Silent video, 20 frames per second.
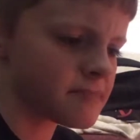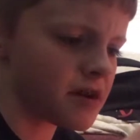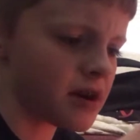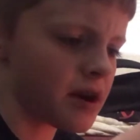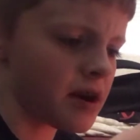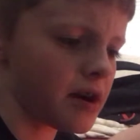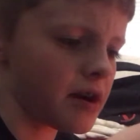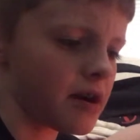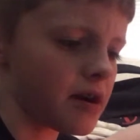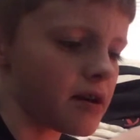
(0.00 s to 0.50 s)

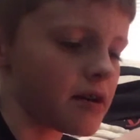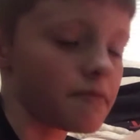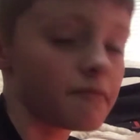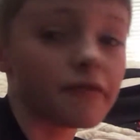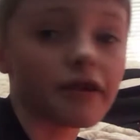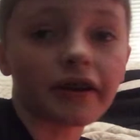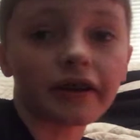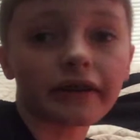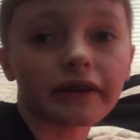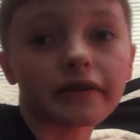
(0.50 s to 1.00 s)
I'm
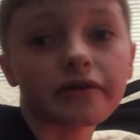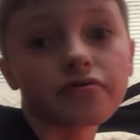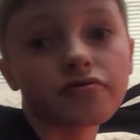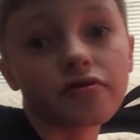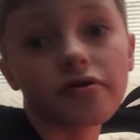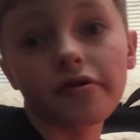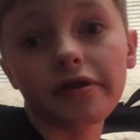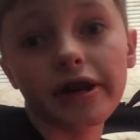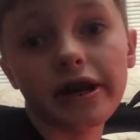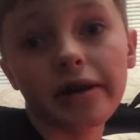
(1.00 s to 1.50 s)
not
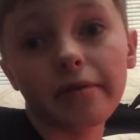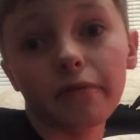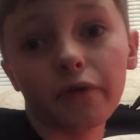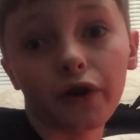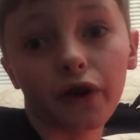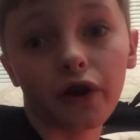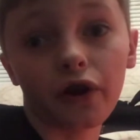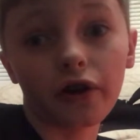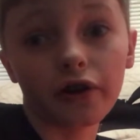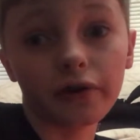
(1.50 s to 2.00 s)
drilling any more
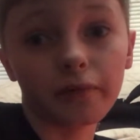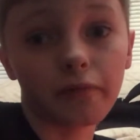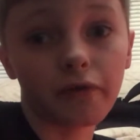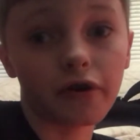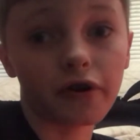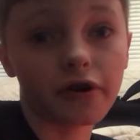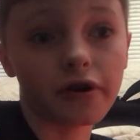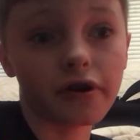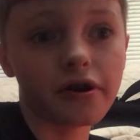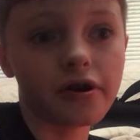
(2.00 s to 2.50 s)
cars apart.
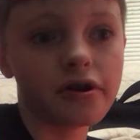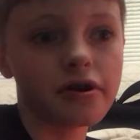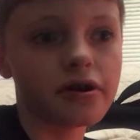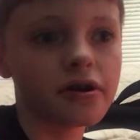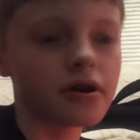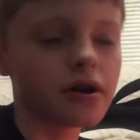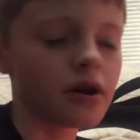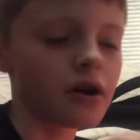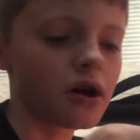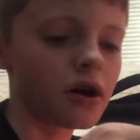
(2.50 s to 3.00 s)

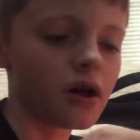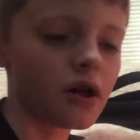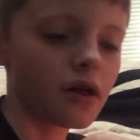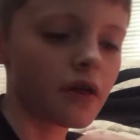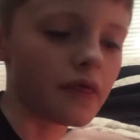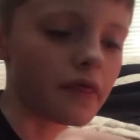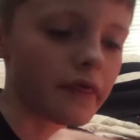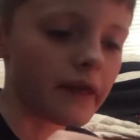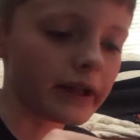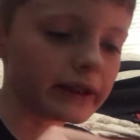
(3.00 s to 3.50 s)

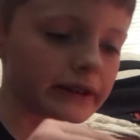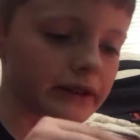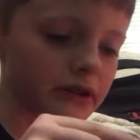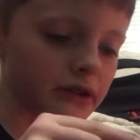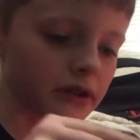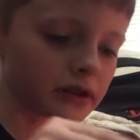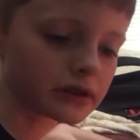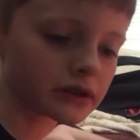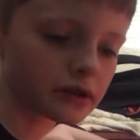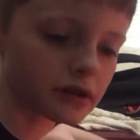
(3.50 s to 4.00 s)
That
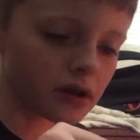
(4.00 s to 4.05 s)
sucks.